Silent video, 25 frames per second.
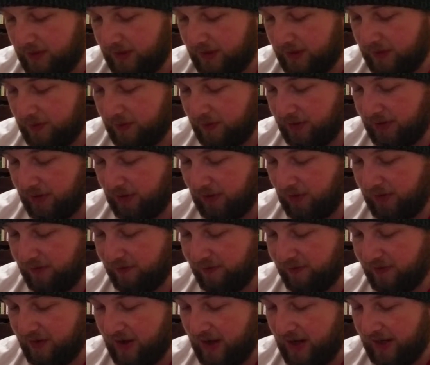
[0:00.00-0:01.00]
is one that you can
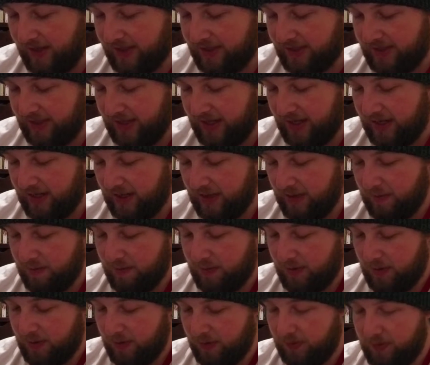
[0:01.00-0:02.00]
find in
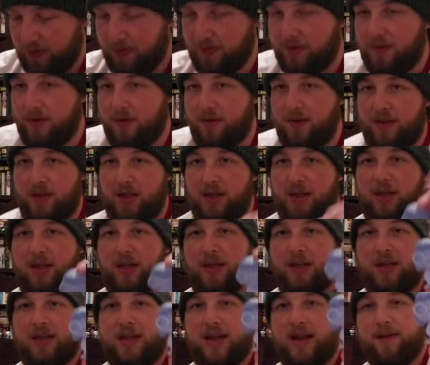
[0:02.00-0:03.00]
both
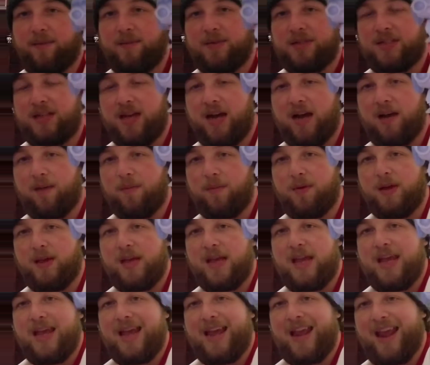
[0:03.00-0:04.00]
the GameStop
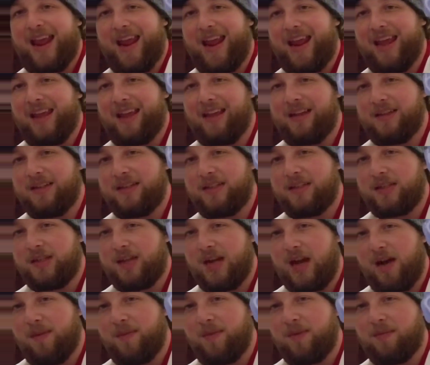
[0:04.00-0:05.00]
and
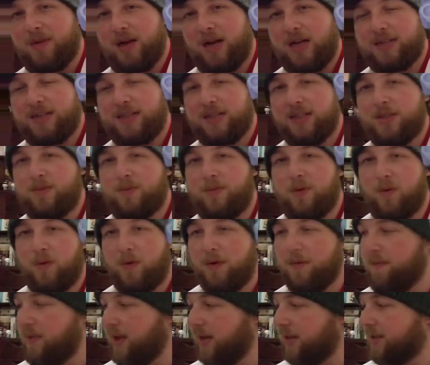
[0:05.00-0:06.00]
common boxes, but
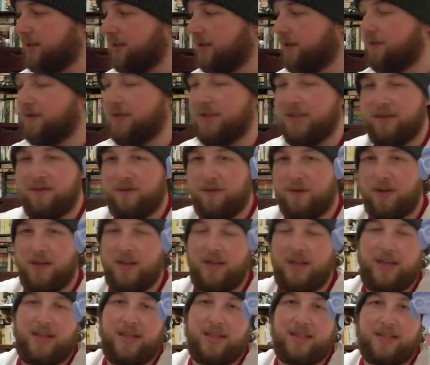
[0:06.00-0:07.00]
what makes her
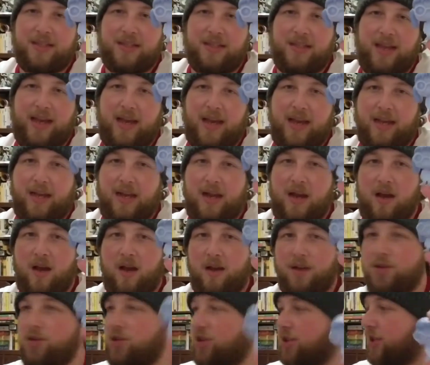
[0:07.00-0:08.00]
different is that
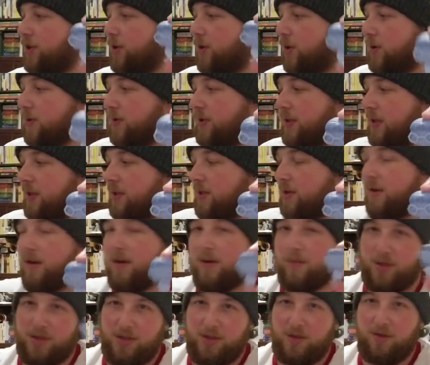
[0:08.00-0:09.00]
she glows in the dark.
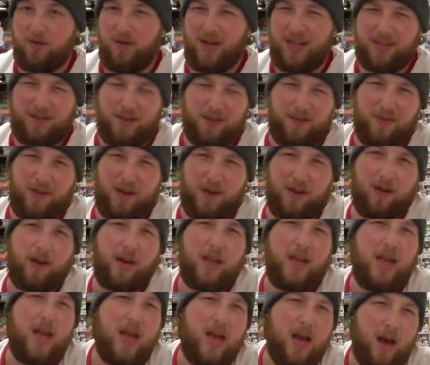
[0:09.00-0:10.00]
I'm going to turn the lights off here.
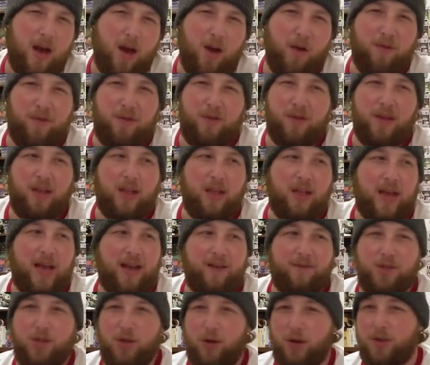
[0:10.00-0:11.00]
Hopefully,
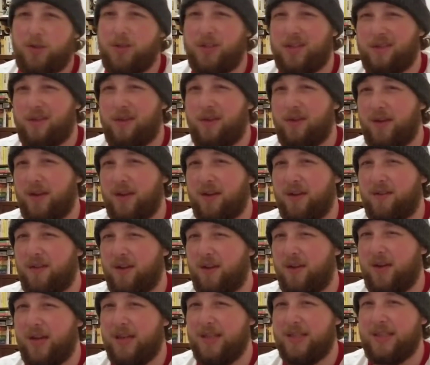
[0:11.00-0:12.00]
I've charged this long enough that
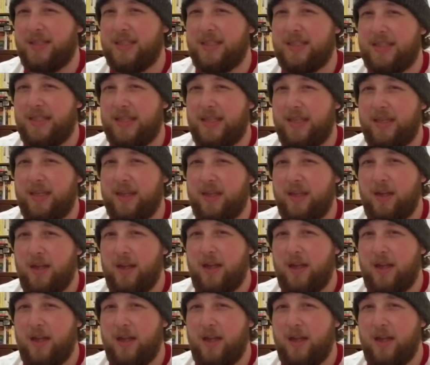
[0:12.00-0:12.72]
you guys can see it.